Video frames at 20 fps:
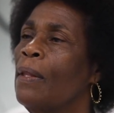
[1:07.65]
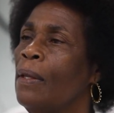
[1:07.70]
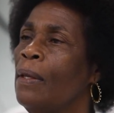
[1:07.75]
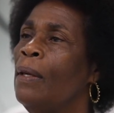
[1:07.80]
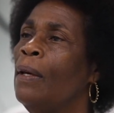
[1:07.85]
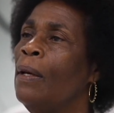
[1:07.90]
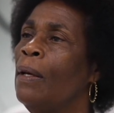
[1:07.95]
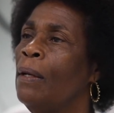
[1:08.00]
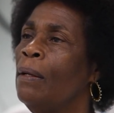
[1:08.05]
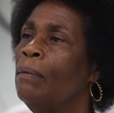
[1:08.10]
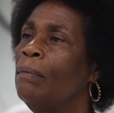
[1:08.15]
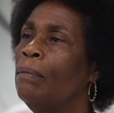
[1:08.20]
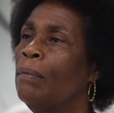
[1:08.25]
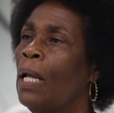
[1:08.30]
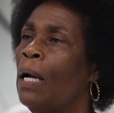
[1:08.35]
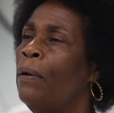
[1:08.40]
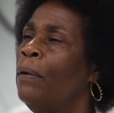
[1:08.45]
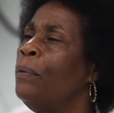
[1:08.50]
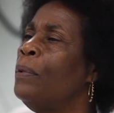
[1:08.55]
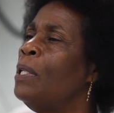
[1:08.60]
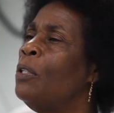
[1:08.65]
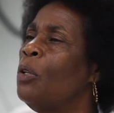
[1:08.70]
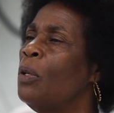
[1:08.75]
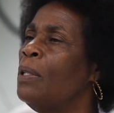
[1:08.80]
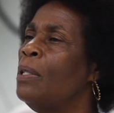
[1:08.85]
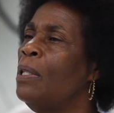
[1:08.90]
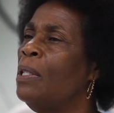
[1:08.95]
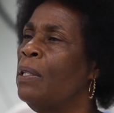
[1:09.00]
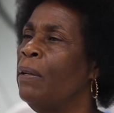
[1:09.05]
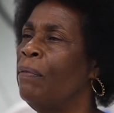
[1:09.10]
Yeah. Our
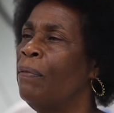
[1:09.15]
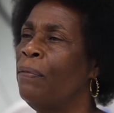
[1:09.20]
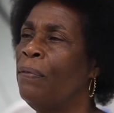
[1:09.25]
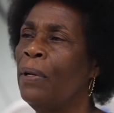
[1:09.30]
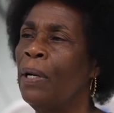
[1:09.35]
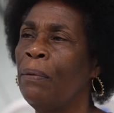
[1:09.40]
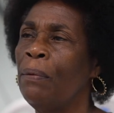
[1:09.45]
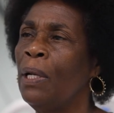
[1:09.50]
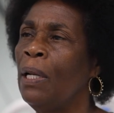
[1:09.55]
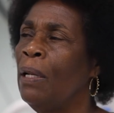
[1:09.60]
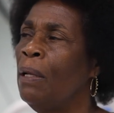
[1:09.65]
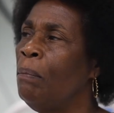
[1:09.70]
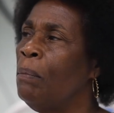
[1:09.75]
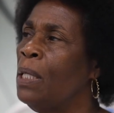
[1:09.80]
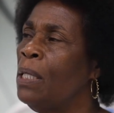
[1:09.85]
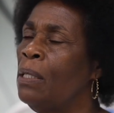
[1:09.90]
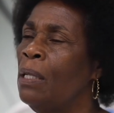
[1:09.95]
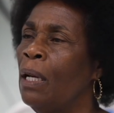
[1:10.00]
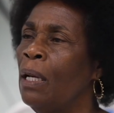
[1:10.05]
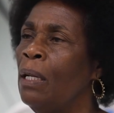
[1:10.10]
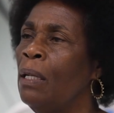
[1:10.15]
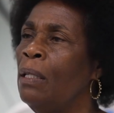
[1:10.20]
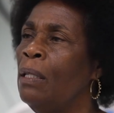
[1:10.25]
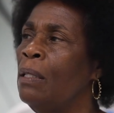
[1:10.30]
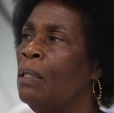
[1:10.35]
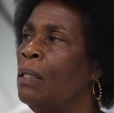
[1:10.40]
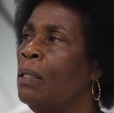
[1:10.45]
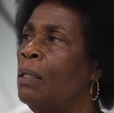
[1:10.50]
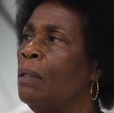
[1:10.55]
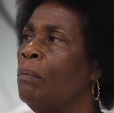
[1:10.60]
resources are very limited
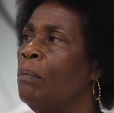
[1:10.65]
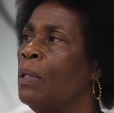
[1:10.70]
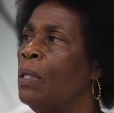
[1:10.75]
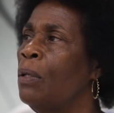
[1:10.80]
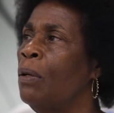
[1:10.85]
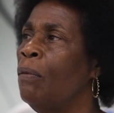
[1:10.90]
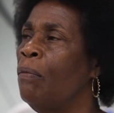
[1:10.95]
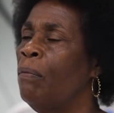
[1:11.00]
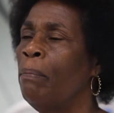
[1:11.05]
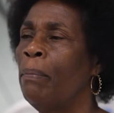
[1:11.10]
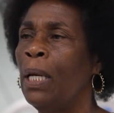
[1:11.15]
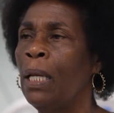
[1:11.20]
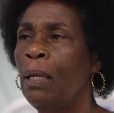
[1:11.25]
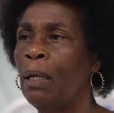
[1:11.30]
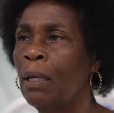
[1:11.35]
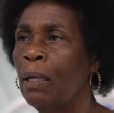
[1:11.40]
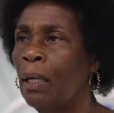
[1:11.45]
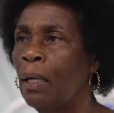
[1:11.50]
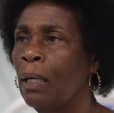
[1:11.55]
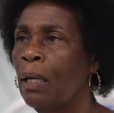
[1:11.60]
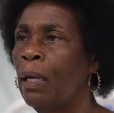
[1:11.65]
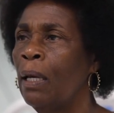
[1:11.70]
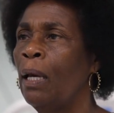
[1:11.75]
in terms of medical